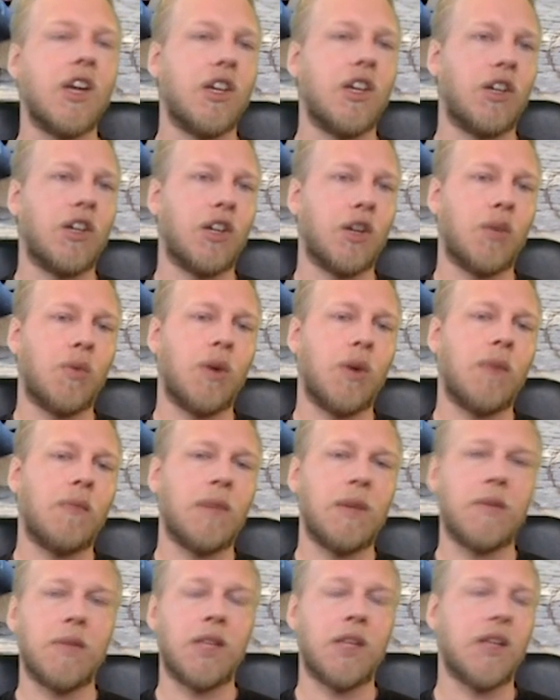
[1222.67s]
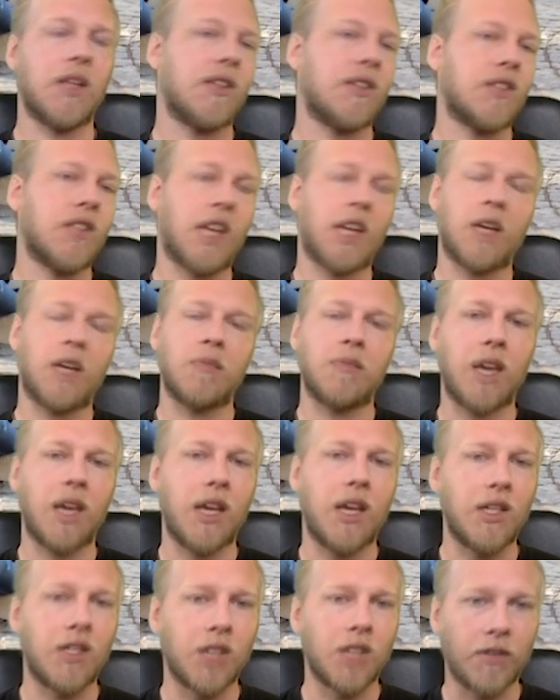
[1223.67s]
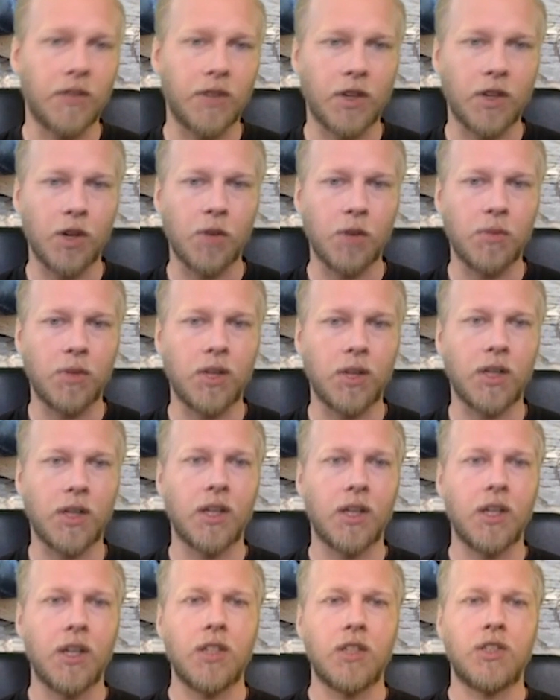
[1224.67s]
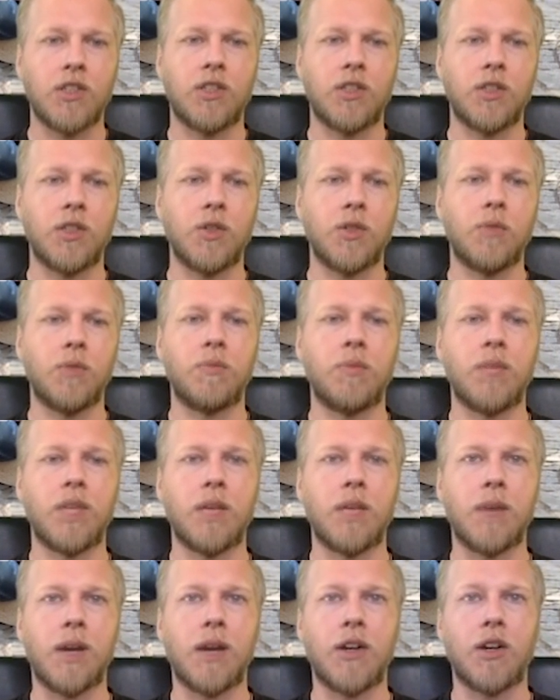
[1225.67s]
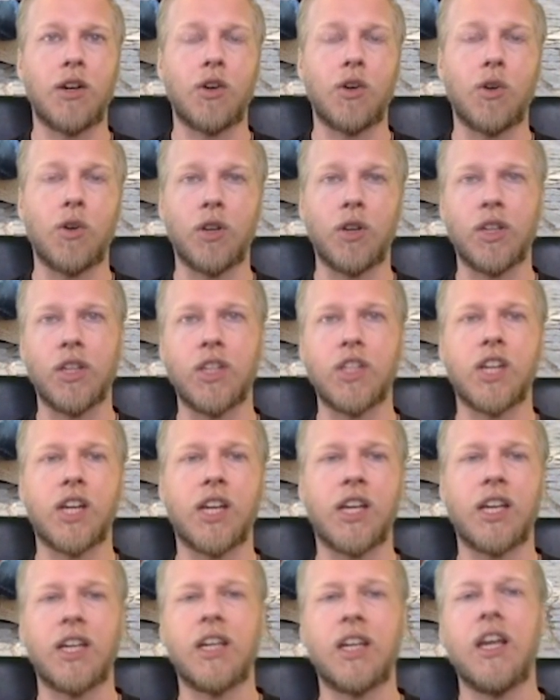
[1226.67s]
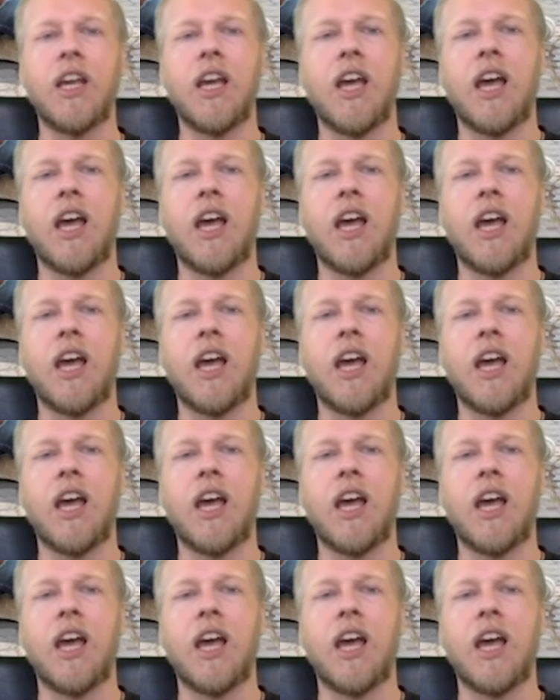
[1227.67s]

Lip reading: You're going to want maybe the second page of your notebook to be about your quarterly check-in,